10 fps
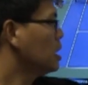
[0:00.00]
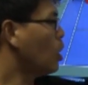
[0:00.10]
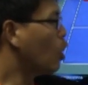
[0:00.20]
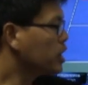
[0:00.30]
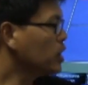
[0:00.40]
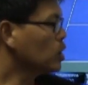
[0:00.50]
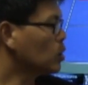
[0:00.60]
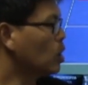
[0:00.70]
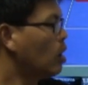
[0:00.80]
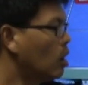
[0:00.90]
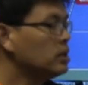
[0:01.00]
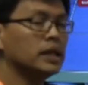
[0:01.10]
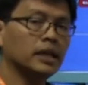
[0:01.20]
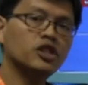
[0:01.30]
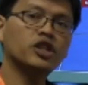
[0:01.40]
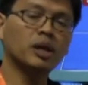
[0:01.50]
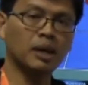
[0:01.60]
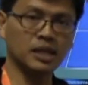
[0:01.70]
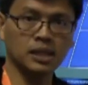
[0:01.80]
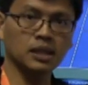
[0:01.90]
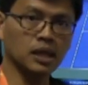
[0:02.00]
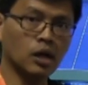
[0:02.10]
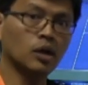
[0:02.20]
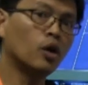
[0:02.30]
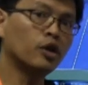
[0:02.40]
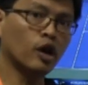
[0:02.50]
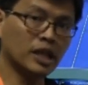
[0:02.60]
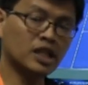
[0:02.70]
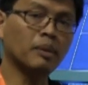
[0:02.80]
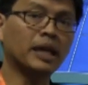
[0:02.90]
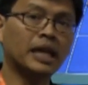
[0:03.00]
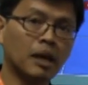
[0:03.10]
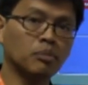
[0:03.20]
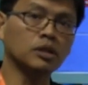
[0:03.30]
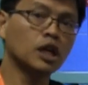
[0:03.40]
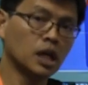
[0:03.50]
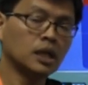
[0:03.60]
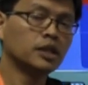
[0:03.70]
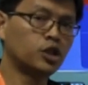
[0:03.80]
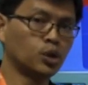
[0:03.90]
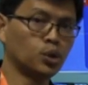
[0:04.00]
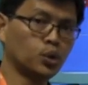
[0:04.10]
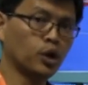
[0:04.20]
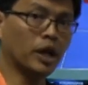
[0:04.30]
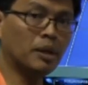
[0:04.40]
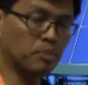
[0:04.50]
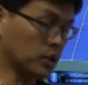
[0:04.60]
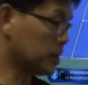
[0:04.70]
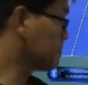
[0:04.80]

audio on the HDMI cable to your input.